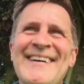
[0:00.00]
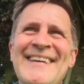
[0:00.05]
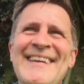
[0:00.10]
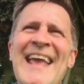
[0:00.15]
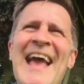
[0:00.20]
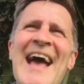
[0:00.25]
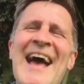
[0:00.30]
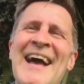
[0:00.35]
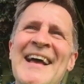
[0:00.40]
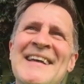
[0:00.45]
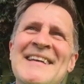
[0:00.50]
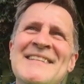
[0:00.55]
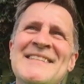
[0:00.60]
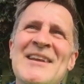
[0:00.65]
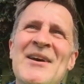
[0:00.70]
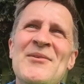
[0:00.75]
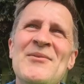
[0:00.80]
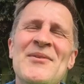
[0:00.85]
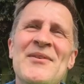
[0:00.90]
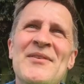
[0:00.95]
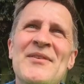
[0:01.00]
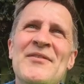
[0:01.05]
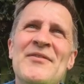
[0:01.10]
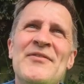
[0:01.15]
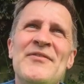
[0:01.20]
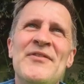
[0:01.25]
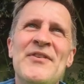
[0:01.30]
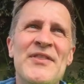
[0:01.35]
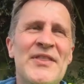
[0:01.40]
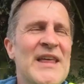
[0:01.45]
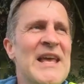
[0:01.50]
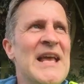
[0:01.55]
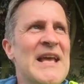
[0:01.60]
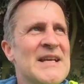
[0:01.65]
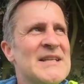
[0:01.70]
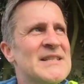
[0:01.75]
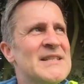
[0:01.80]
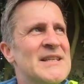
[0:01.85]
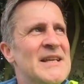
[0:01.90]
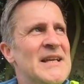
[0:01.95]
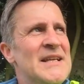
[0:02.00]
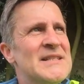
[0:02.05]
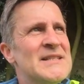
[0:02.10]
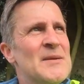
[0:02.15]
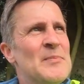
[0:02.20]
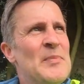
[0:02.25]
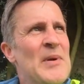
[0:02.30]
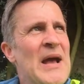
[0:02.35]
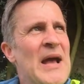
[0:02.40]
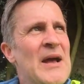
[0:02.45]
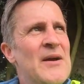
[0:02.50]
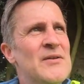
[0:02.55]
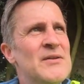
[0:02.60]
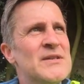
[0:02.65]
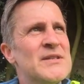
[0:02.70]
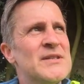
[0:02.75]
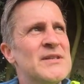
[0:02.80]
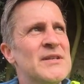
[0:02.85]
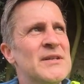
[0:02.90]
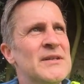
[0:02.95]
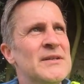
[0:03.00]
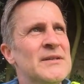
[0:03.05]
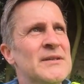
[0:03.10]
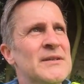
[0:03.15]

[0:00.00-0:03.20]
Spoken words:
Yeah, so for this, it's about,